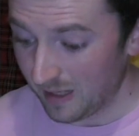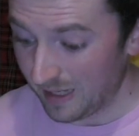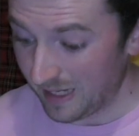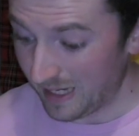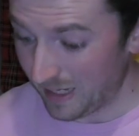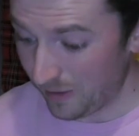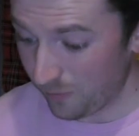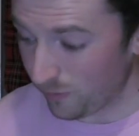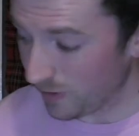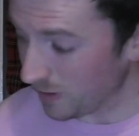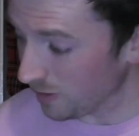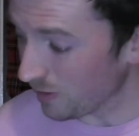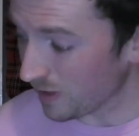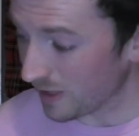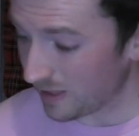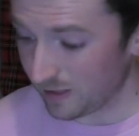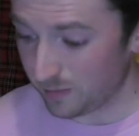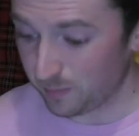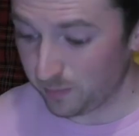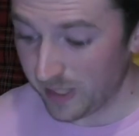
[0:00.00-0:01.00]
If we look
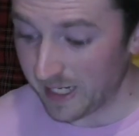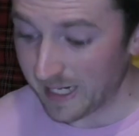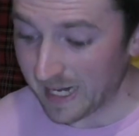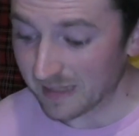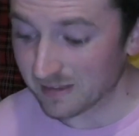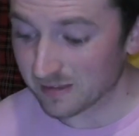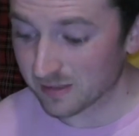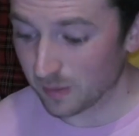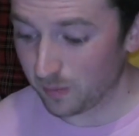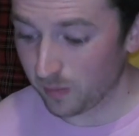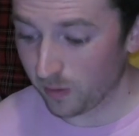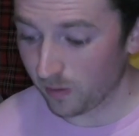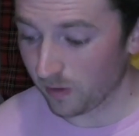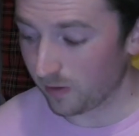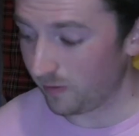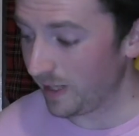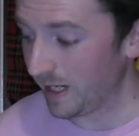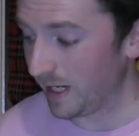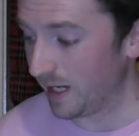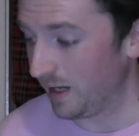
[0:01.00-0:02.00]
at this Ping answer
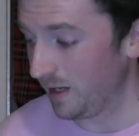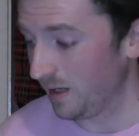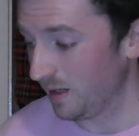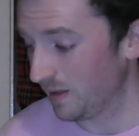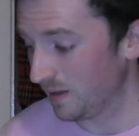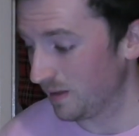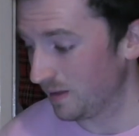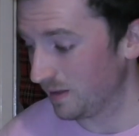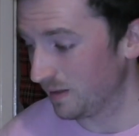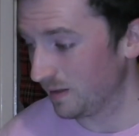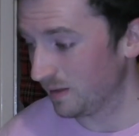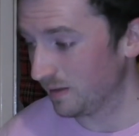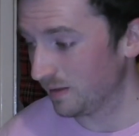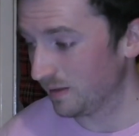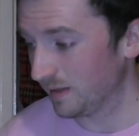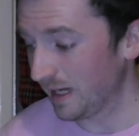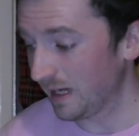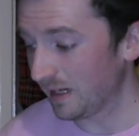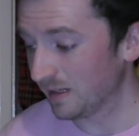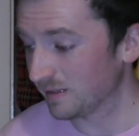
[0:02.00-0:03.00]
putter here,
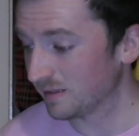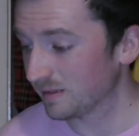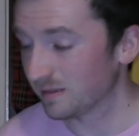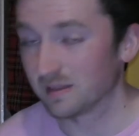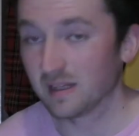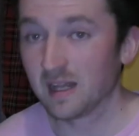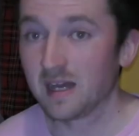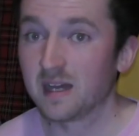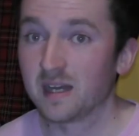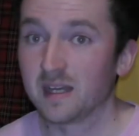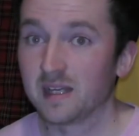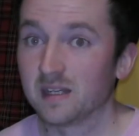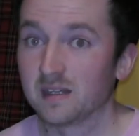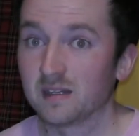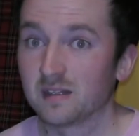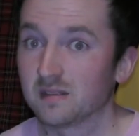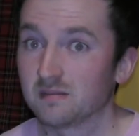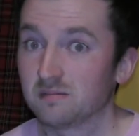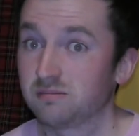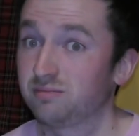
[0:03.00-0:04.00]
that's like,
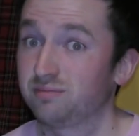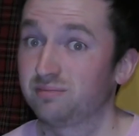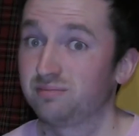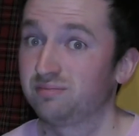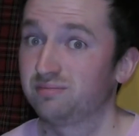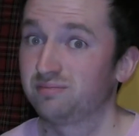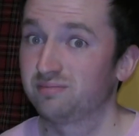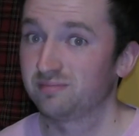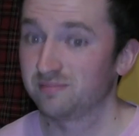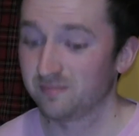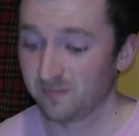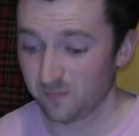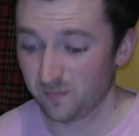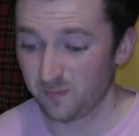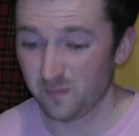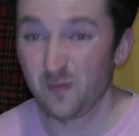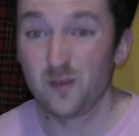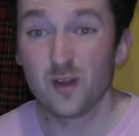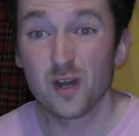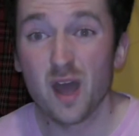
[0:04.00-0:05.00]

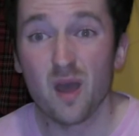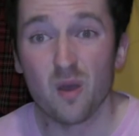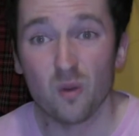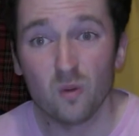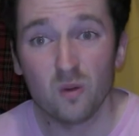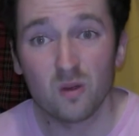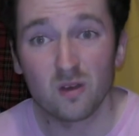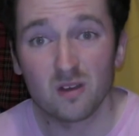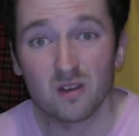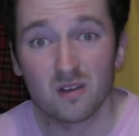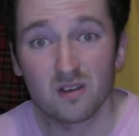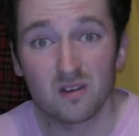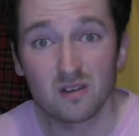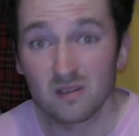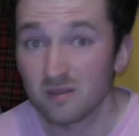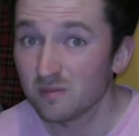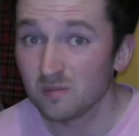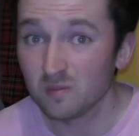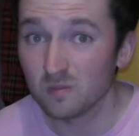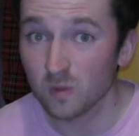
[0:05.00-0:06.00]
for now,
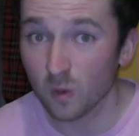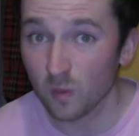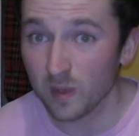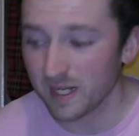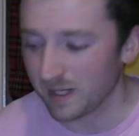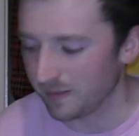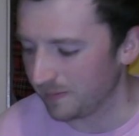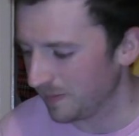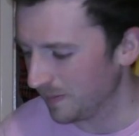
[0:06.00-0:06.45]
we're winning.